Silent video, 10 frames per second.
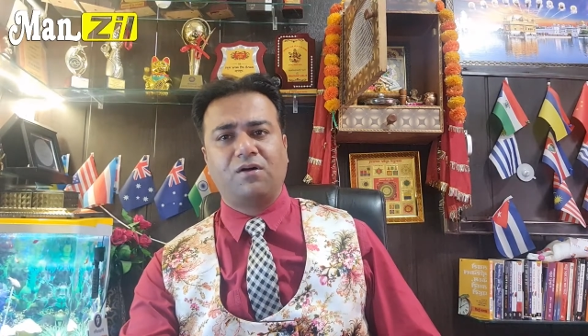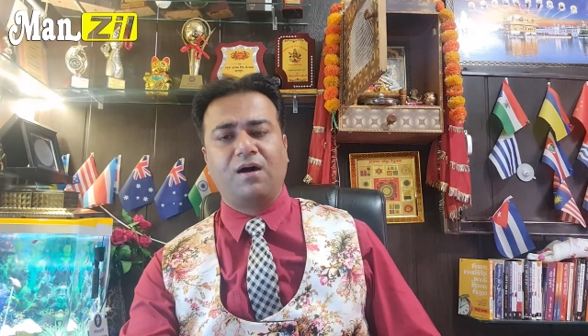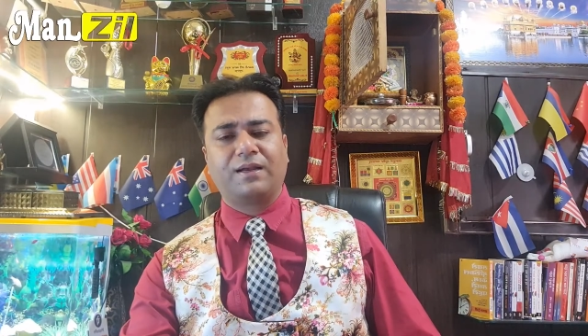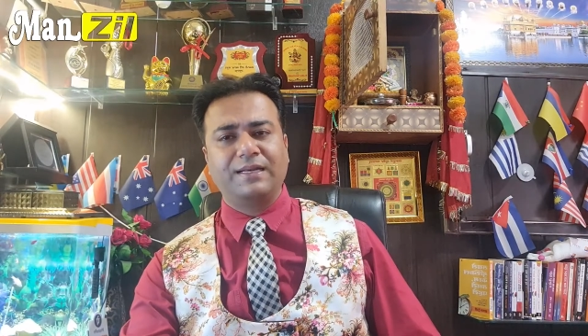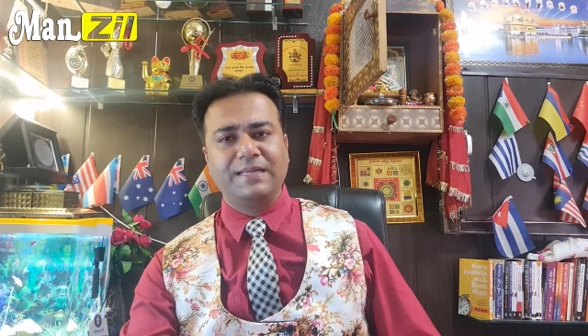
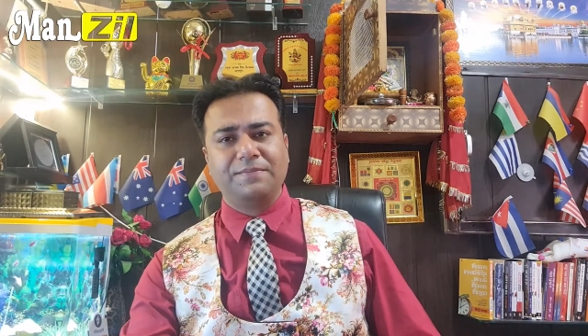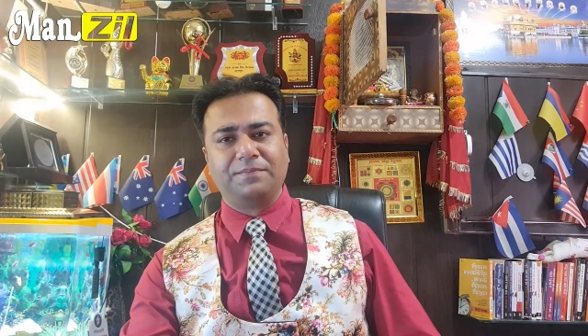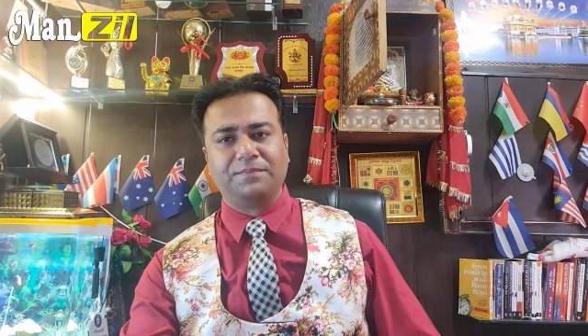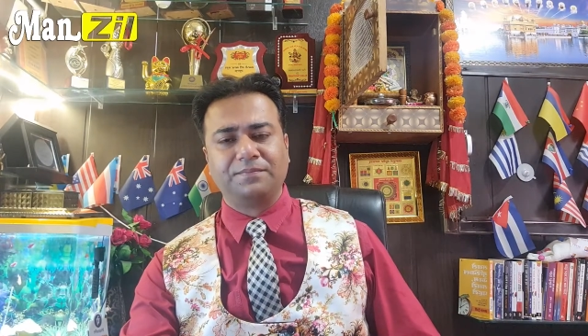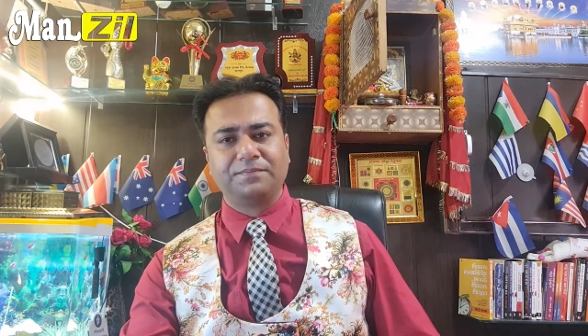or name.
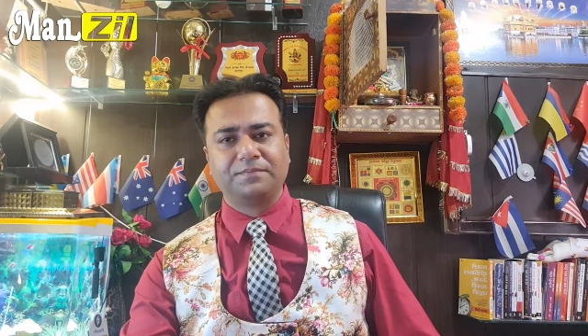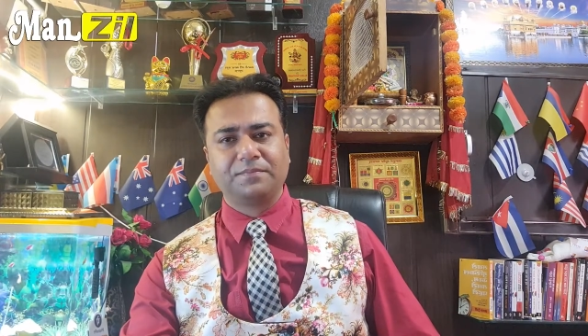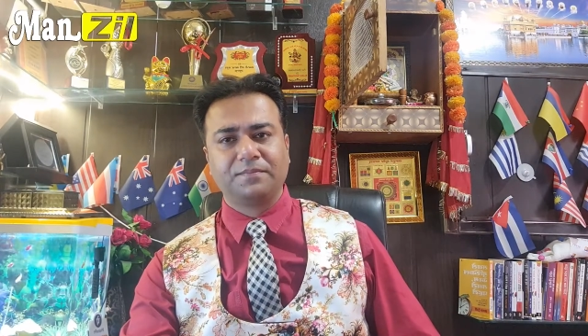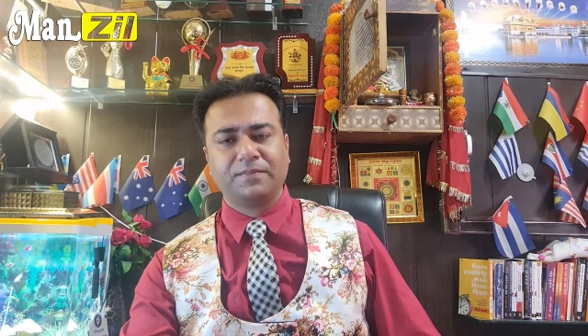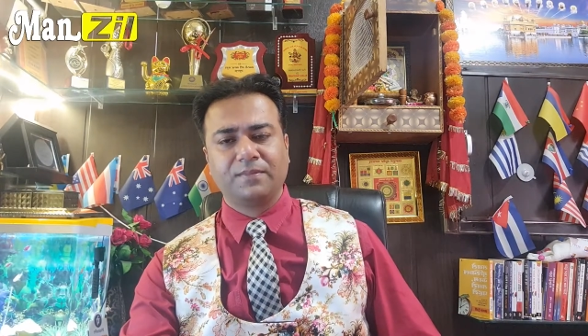
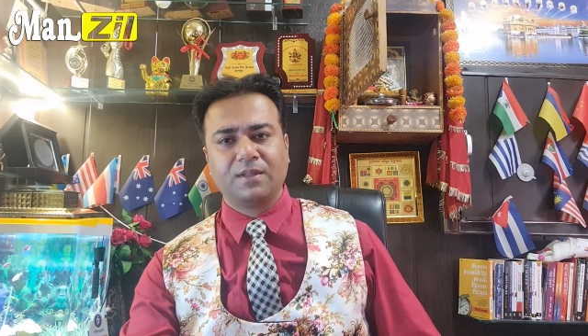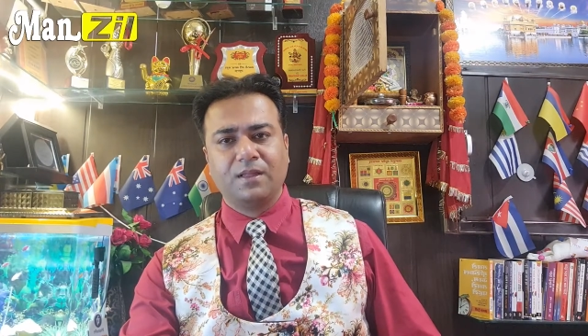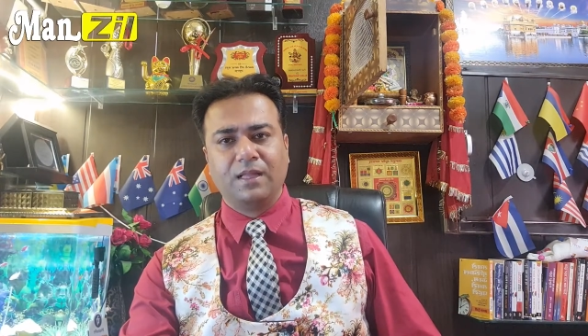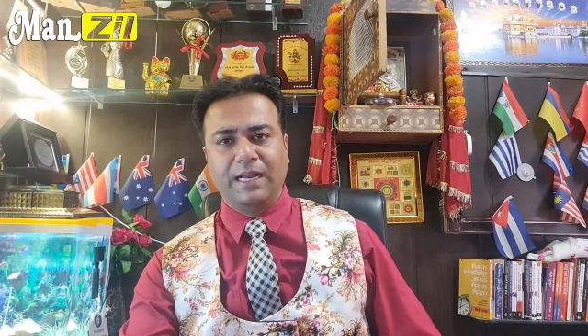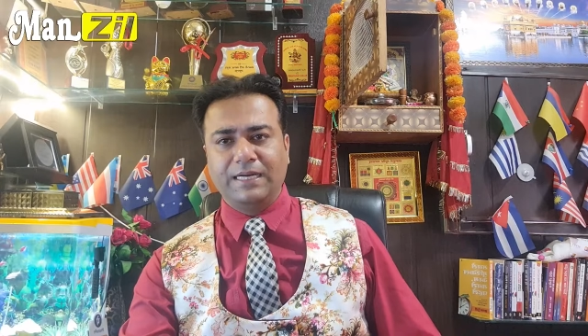
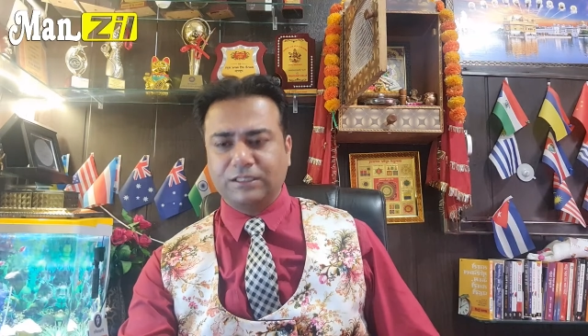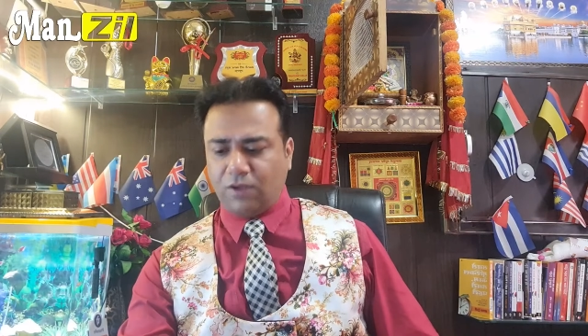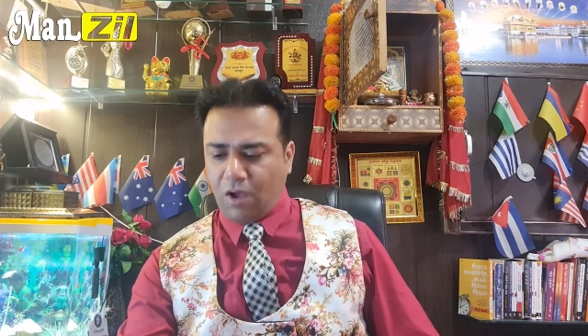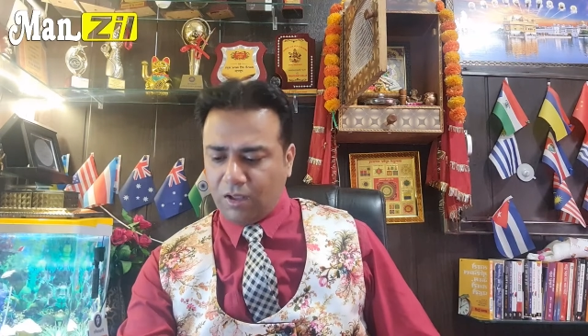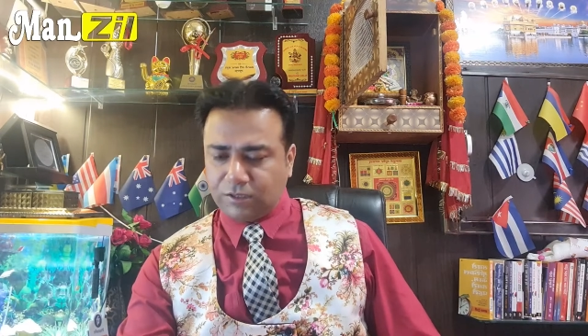It is
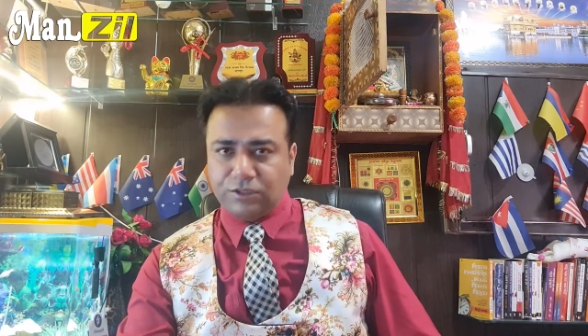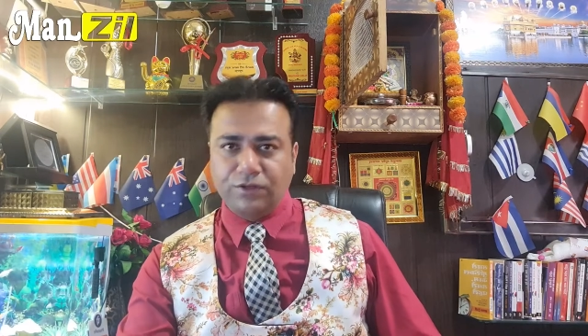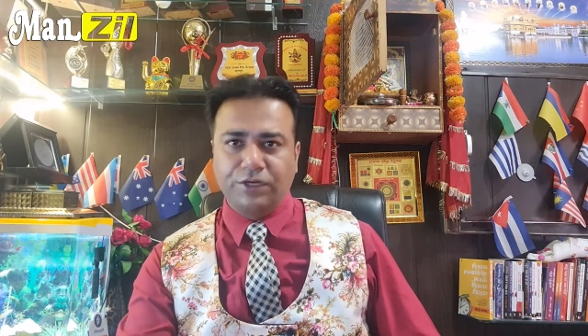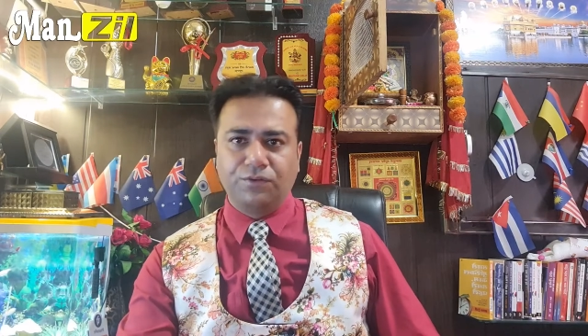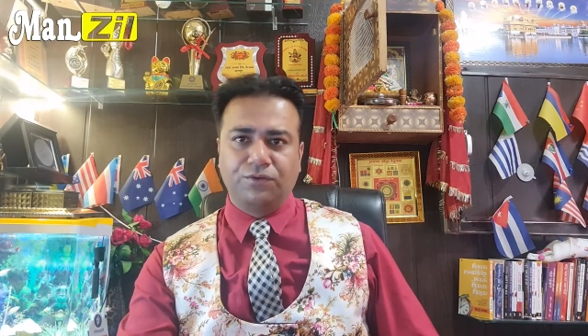also
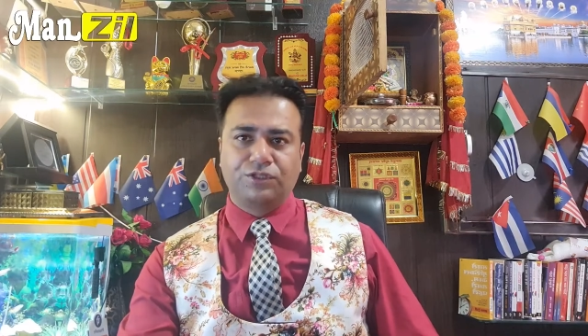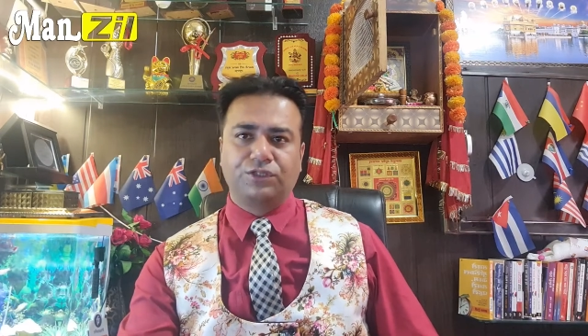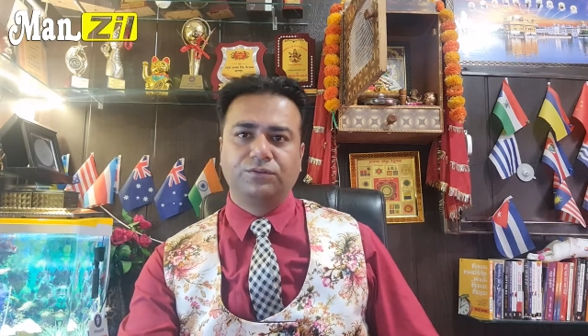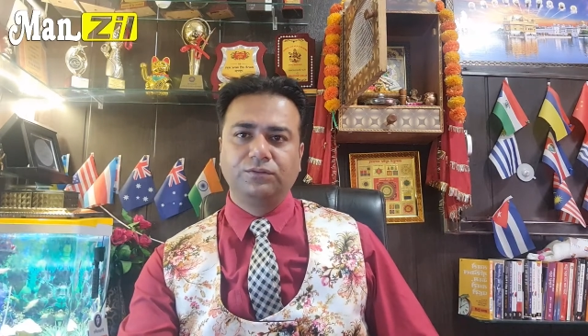used